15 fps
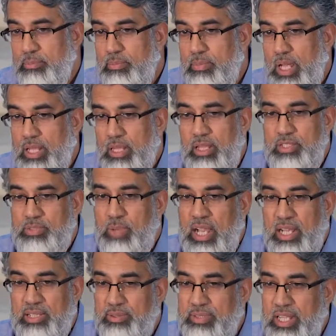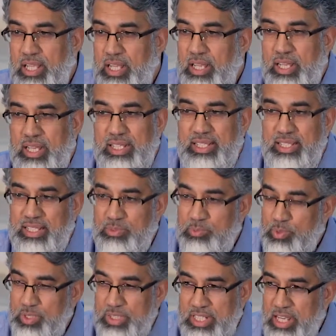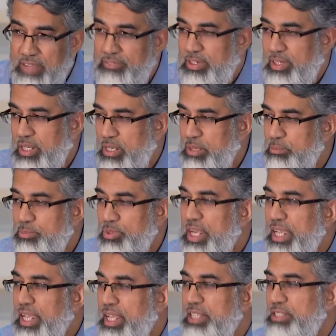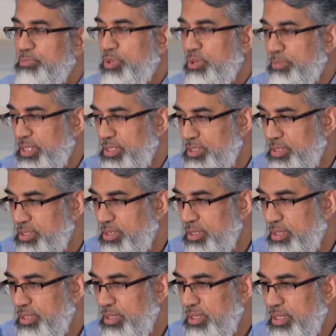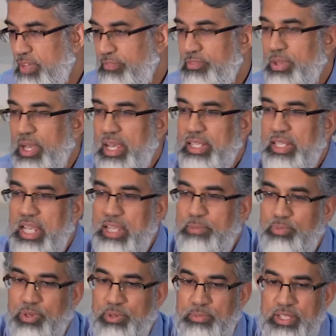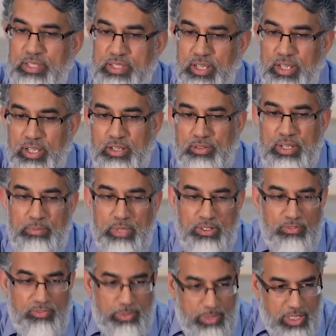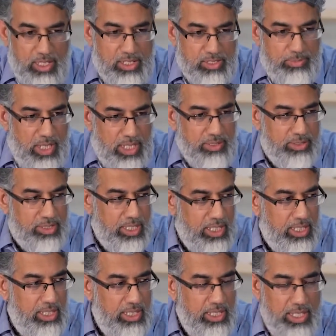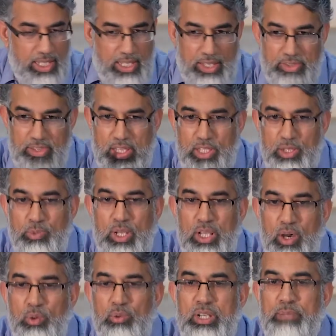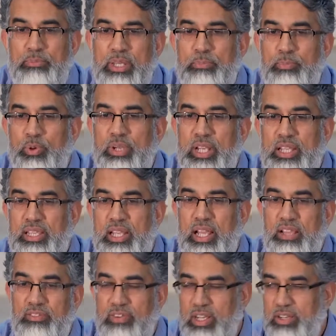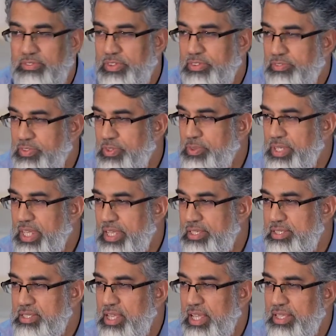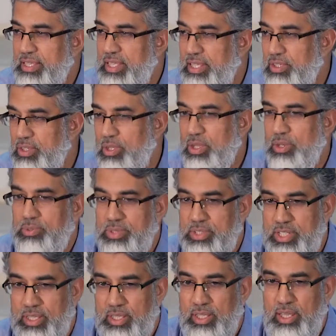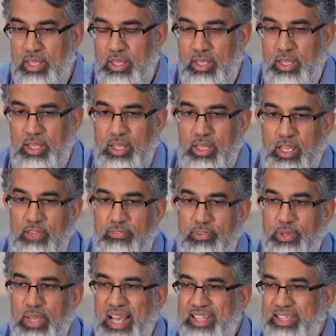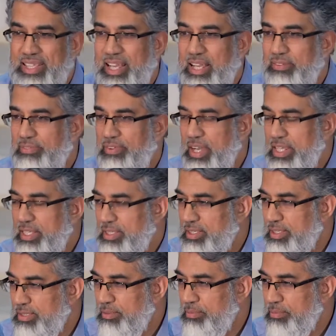Allah subhanahu wa ta'ala would never break His promise. If you had a promise, an agreement from Allah subhanahu wa ta'ala that you will only be put in the hellfire for a few days and then you'll go to Jannah, if you had that, fine.